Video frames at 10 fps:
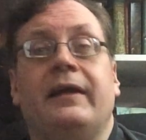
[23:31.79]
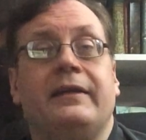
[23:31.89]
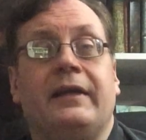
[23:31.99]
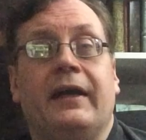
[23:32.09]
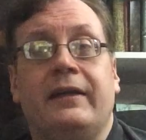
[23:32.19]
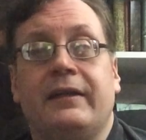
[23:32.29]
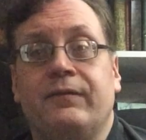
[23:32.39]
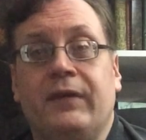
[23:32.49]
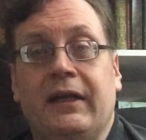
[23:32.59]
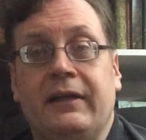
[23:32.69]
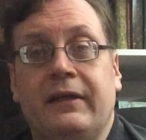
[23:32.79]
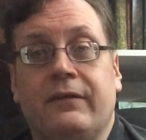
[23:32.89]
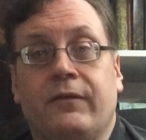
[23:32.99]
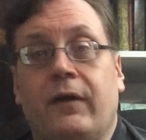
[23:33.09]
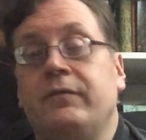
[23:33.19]
and again at the beginning of
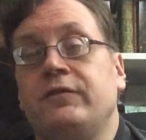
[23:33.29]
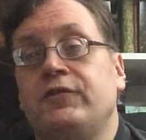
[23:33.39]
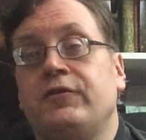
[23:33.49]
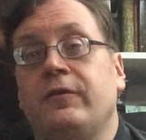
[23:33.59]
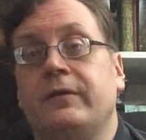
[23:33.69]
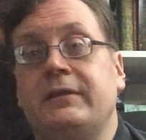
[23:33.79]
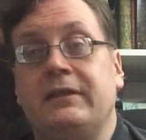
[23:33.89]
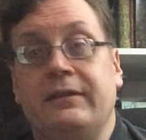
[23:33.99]
the Robin Sherwood